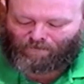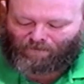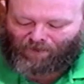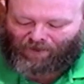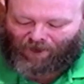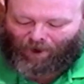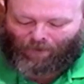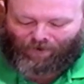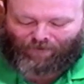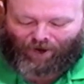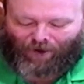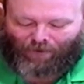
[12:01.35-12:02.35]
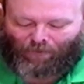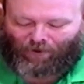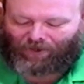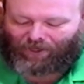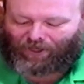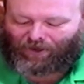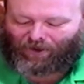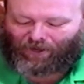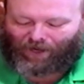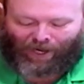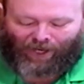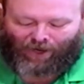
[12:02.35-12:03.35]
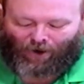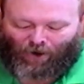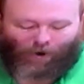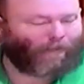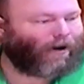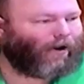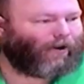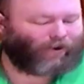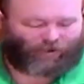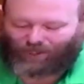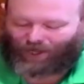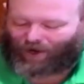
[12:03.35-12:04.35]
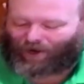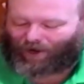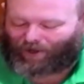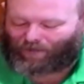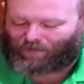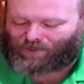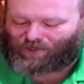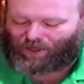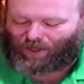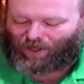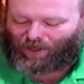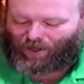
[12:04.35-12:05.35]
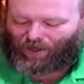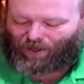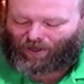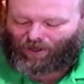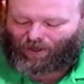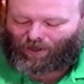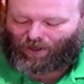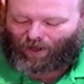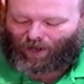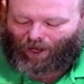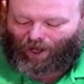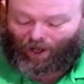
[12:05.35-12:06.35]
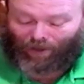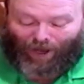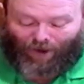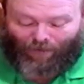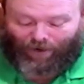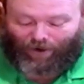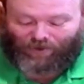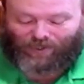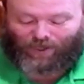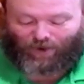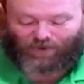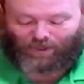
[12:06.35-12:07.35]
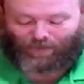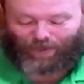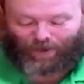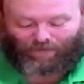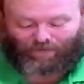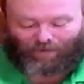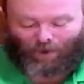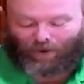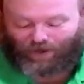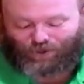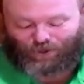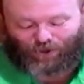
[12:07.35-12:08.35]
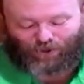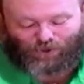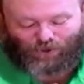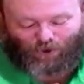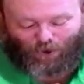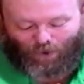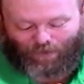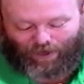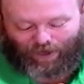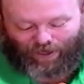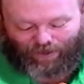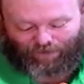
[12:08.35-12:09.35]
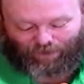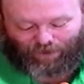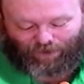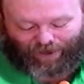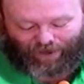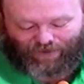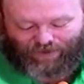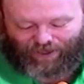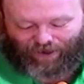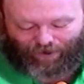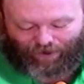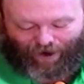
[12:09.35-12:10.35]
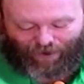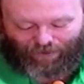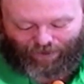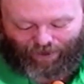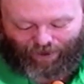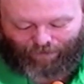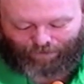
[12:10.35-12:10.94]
Now, we've gotten really good in our modern times allowing ourselves to become focused on so many different things that are out there.